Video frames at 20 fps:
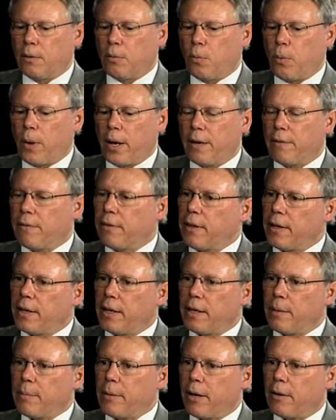way of
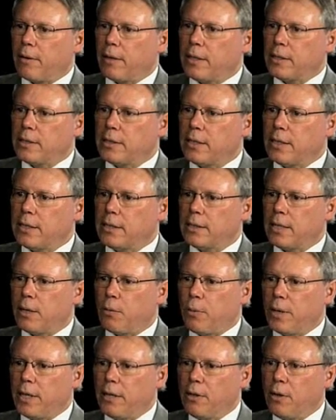thinking about this is that we